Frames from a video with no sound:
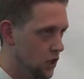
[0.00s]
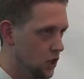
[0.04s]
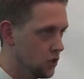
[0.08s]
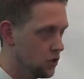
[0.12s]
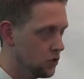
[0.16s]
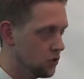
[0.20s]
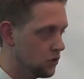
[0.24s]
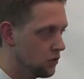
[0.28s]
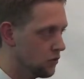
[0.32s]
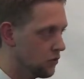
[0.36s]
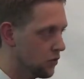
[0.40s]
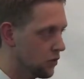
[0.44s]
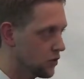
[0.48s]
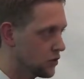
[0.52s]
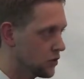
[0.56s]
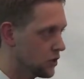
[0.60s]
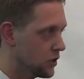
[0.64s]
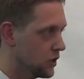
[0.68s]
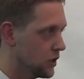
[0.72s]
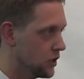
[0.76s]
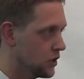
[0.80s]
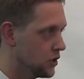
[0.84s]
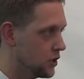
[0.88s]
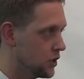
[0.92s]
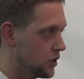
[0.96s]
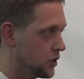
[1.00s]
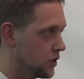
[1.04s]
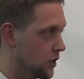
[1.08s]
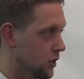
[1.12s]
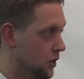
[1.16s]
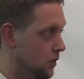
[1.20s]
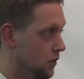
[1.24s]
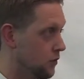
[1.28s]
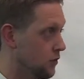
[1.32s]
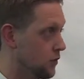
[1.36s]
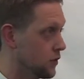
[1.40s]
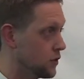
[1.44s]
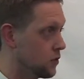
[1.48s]
University. She's
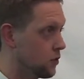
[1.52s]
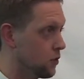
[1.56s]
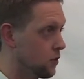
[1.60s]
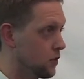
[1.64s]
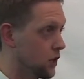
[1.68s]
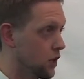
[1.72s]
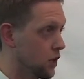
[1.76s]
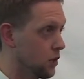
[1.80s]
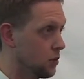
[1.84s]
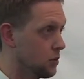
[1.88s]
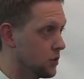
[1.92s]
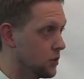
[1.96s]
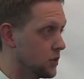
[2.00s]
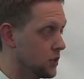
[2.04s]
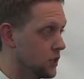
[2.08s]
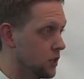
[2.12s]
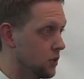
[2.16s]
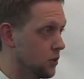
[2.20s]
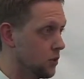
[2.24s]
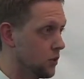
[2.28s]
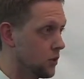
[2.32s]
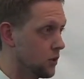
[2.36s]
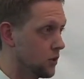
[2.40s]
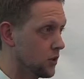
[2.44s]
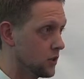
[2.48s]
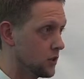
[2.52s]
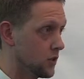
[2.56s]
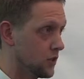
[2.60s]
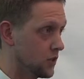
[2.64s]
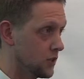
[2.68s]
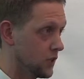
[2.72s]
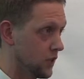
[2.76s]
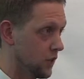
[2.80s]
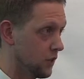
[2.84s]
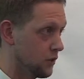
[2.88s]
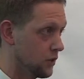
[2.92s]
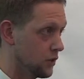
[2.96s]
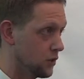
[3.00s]
a physical therapist here with us at
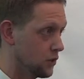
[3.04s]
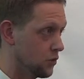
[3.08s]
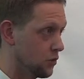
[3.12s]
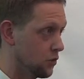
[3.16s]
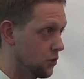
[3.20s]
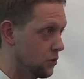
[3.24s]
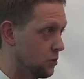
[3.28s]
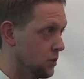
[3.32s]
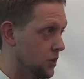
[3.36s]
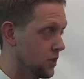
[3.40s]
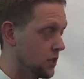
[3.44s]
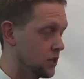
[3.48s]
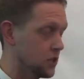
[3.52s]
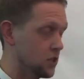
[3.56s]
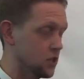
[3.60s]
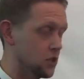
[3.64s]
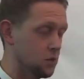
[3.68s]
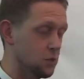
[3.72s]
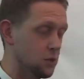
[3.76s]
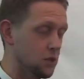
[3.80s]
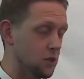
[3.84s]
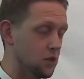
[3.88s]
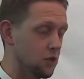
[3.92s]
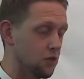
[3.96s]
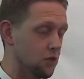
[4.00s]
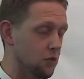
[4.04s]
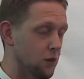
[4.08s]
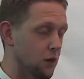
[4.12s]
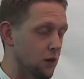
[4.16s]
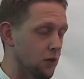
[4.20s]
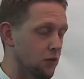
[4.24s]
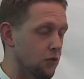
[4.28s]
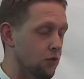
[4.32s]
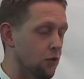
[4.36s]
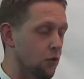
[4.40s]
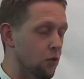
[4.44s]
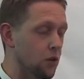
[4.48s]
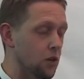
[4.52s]
Southeastern Orthopedics. She's been here for about
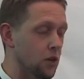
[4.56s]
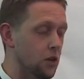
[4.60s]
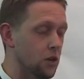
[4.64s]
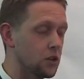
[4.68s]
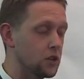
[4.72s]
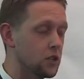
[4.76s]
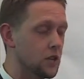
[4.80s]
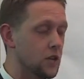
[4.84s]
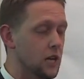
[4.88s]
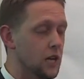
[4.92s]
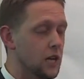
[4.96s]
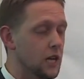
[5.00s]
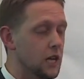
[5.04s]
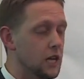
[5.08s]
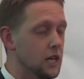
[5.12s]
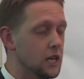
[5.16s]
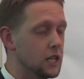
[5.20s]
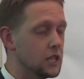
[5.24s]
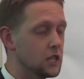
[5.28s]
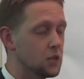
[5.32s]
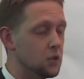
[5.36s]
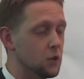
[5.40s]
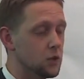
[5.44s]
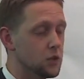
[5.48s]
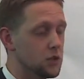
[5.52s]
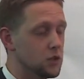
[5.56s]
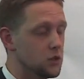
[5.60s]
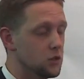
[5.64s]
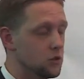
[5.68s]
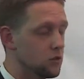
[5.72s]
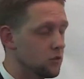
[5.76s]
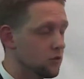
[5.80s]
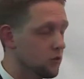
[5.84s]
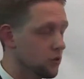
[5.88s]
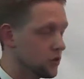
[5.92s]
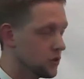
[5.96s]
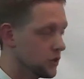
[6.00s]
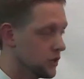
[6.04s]
4 years, and she went to the
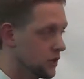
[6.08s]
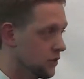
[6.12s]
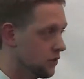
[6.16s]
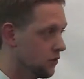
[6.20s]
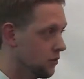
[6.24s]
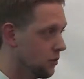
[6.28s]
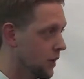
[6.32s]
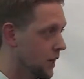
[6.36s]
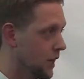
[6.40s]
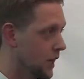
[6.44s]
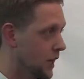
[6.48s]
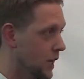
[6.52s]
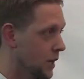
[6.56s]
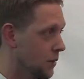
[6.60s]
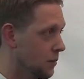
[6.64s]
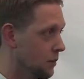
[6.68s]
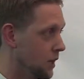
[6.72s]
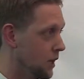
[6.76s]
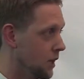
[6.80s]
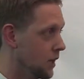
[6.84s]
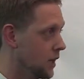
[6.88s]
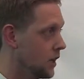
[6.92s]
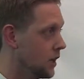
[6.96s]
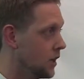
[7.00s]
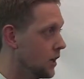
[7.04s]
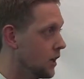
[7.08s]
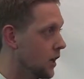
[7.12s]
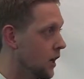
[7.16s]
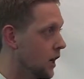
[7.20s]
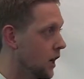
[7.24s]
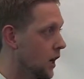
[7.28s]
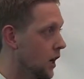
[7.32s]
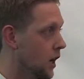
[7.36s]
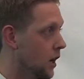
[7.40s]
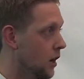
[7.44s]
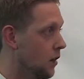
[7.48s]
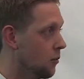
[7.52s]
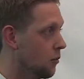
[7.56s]
University of Miami
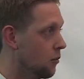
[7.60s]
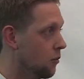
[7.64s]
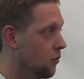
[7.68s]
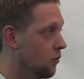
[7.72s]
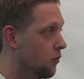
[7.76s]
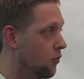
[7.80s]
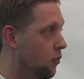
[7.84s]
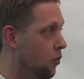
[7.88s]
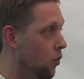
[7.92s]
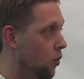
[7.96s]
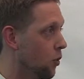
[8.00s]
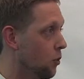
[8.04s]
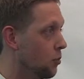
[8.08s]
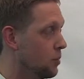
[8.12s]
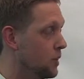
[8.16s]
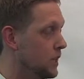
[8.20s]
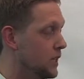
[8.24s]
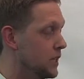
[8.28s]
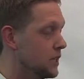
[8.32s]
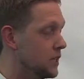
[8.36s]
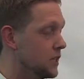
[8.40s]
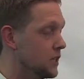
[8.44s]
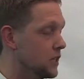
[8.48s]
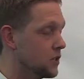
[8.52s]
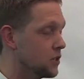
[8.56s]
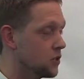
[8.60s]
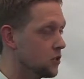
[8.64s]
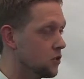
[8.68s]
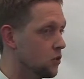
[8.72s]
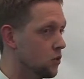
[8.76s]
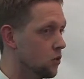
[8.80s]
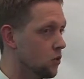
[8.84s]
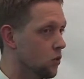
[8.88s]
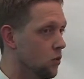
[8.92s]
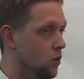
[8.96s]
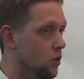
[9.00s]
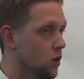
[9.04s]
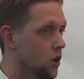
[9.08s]
for PT school.
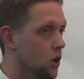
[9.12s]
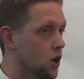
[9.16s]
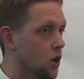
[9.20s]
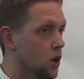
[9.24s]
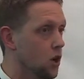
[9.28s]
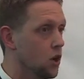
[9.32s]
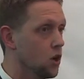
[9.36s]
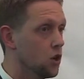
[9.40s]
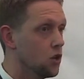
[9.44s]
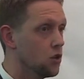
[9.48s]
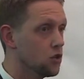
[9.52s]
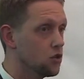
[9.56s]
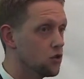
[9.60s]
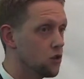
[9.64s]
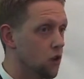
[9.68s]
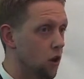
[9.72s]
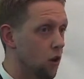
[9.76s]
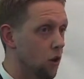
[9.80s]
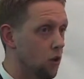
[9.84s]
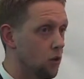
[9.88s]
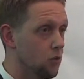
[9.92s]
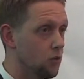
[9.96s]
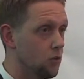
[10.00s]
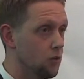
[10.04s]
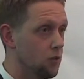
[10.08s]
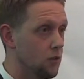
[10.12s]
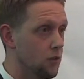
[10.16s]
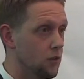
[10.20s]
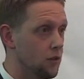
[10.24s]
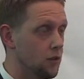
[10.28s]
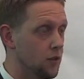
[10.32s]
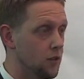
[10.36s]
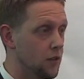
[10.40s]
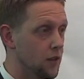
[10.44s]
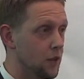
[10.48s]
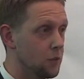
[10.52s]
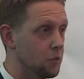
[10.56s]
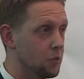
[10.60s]
So,
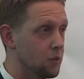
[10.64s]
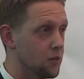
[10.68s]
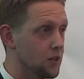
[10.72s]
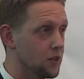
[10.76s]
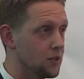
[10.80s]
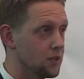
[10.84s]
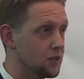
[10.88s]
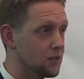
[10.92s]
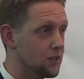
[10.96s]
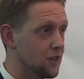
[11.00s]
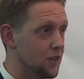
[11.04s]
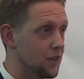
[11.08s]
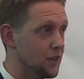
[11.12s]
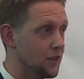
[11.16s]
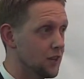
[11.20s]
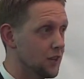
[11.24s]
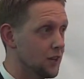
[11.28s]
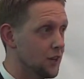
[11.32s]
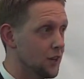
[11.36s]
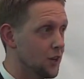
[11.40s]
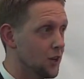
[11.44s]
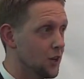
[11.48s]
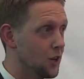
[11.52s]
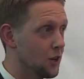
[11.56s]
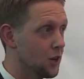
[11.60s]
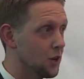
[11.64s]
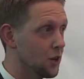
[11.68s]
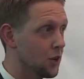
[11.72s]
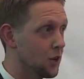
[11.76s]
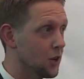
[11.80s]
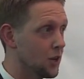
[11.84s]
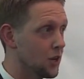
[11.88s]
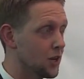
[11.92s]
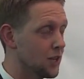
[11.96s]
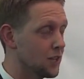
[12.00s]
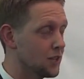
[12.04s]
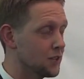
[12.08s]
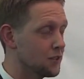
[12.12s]
that being said, we're
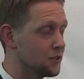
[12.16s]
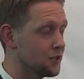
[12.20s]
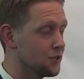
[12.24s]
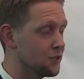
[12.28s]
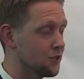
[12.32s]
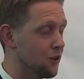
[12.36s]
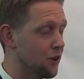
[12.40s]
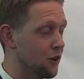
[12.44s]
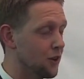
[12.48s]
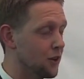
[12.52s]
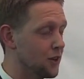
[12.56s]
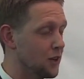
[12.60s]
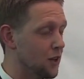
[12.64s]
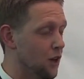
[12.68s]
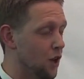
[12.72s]
going to get started.